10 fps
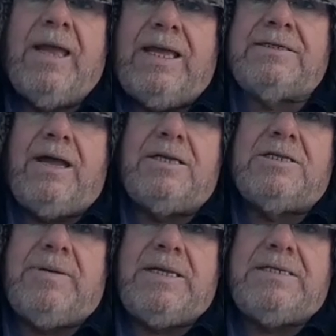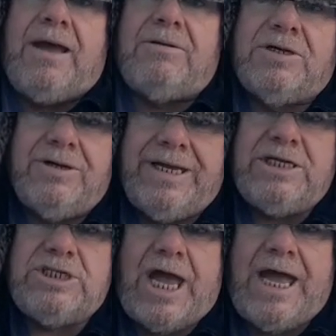is going to be down to
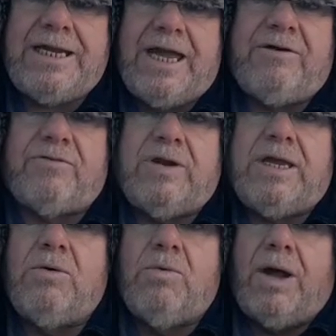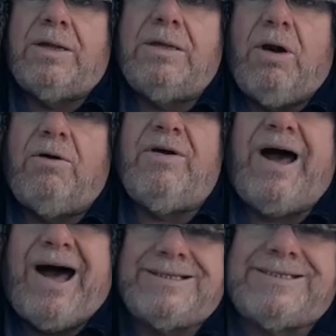each and every one of
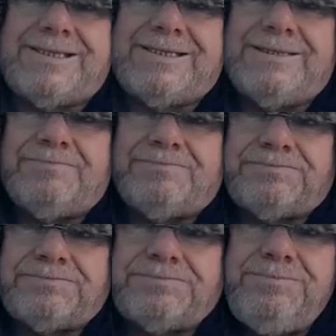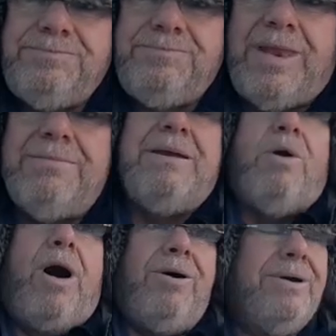us.
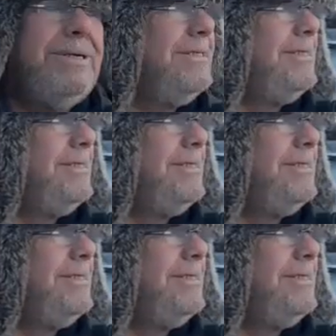Meanwhile,